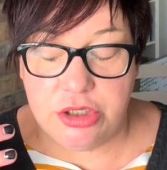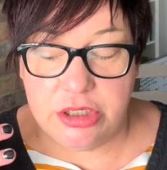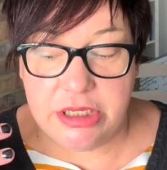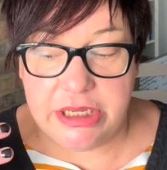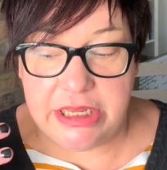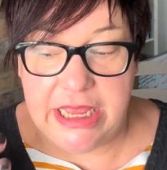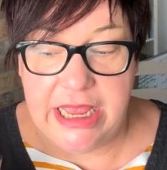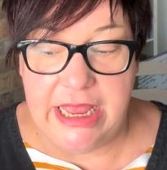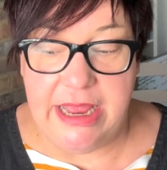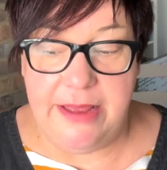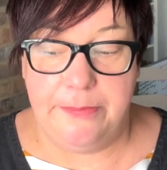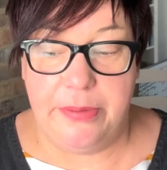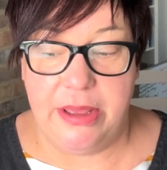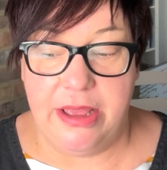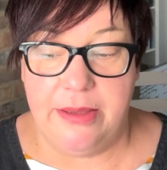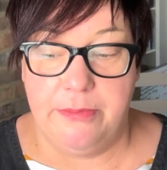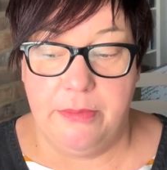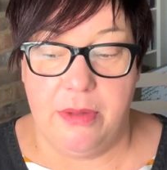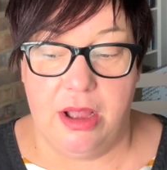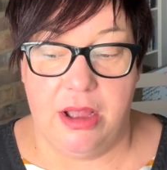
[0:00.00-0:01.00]

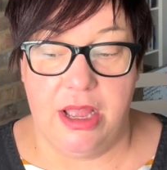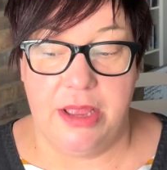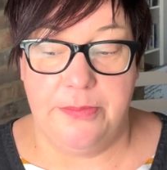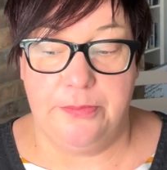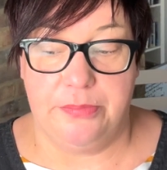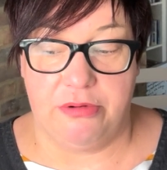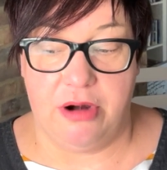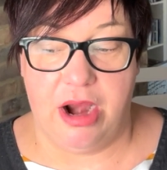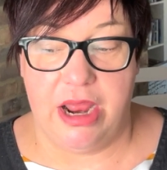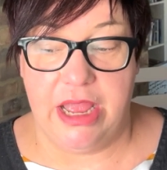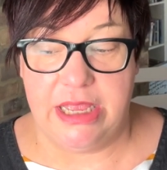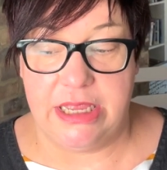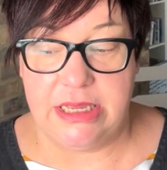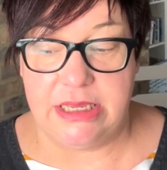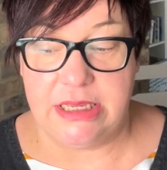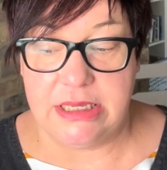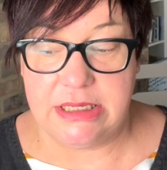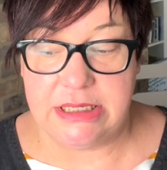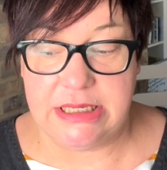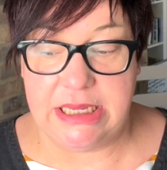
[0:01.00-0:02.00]
keeping my
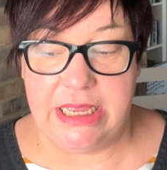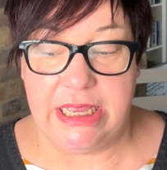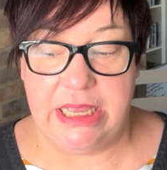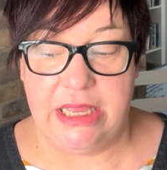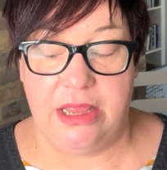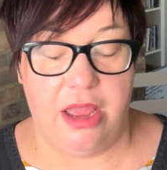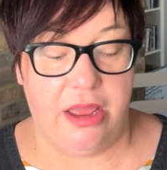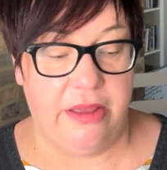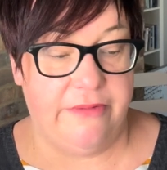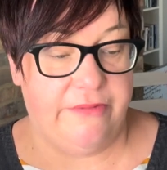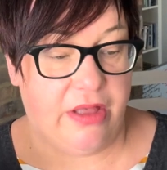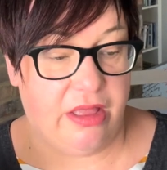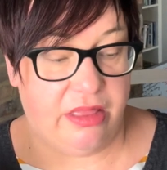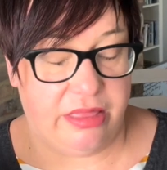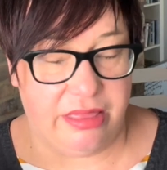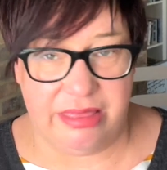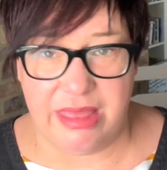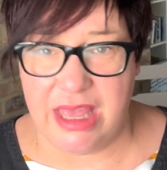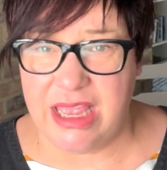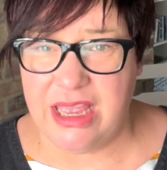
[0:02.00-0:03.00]
brain ticking over,
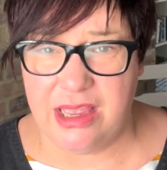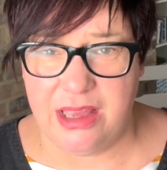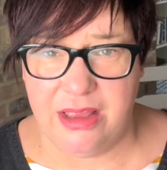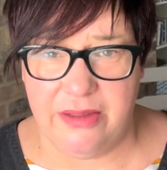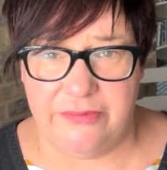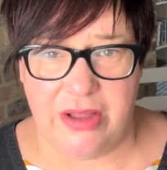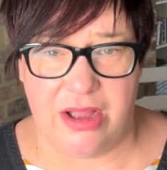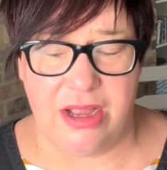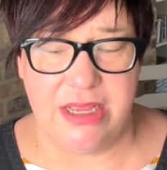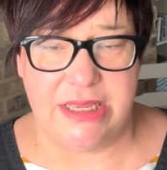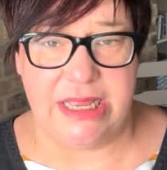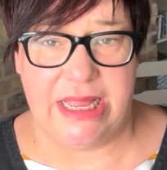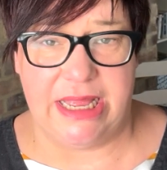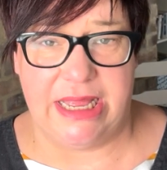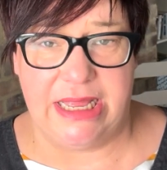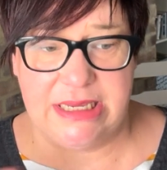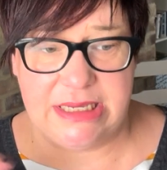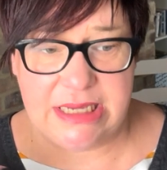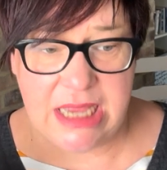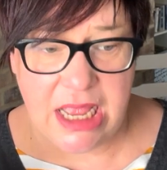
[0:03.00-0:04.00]
thinking of
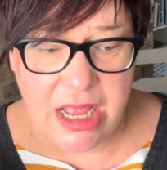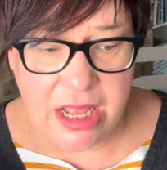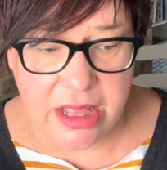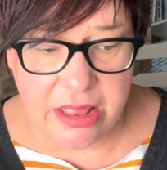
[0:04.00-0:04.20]
ideas,